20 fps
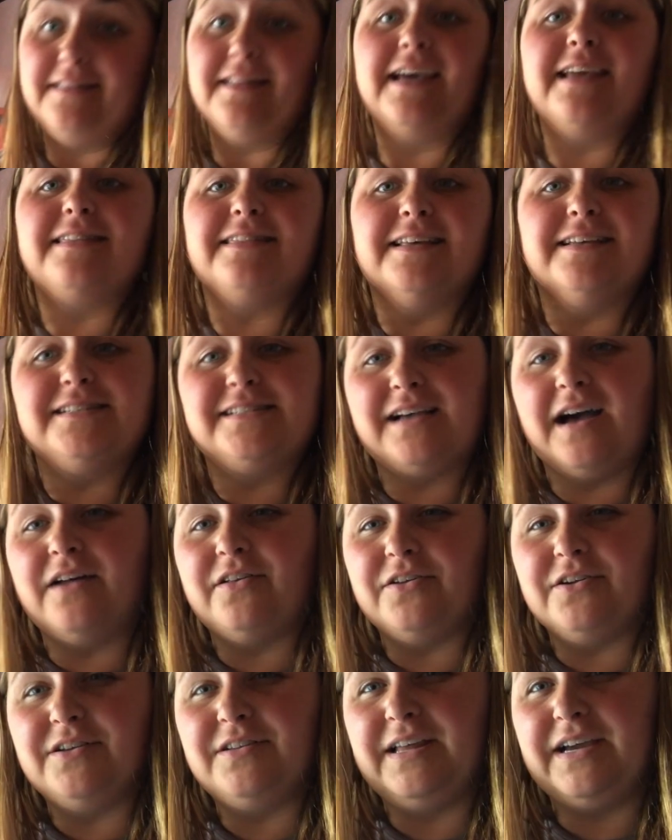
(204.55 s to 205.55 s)
Like this
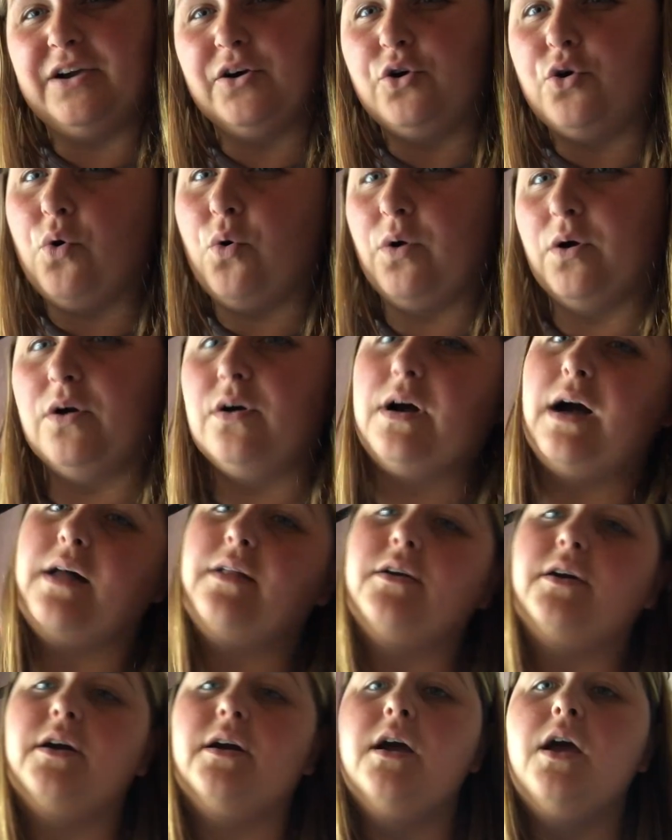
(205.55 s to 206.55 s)
color, like a coral
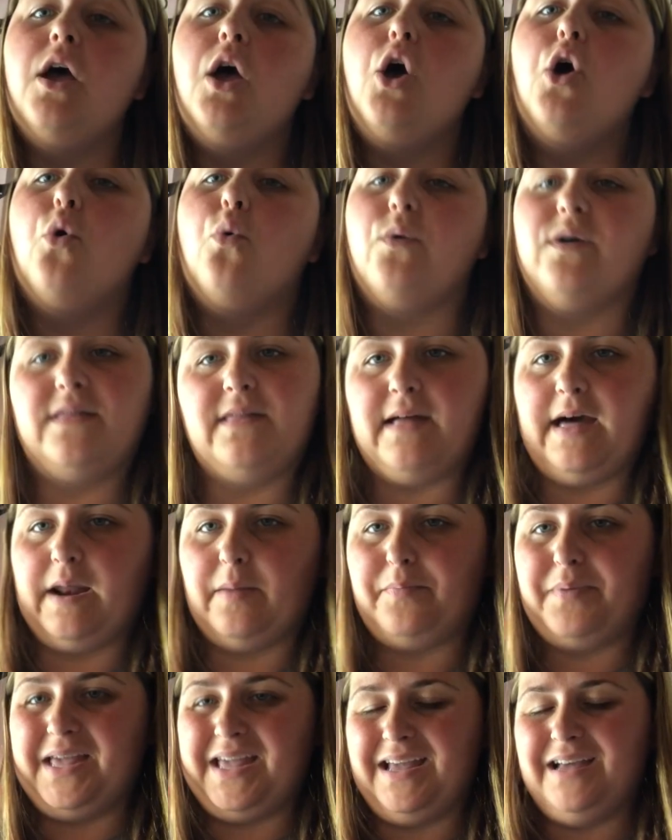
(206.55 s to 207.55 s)
color with a lot
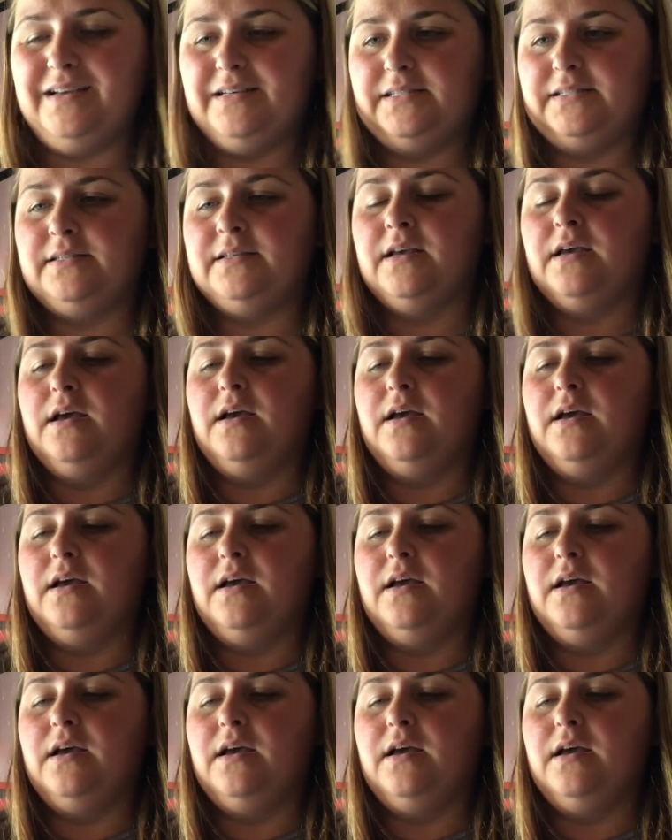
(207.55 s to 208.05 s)
of pinks,